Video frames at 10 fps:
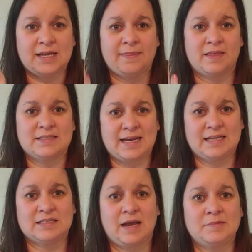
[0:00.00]
and the
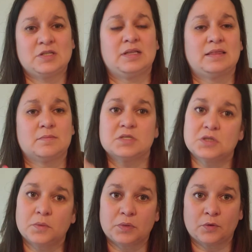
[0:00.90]
second time to let them
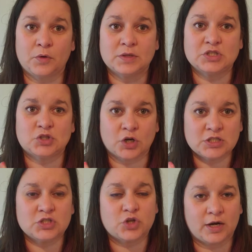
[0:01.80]
soak through you and start
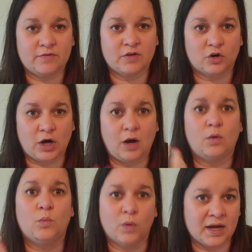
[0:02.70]
to try to figure
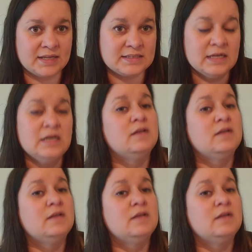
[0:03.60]
out what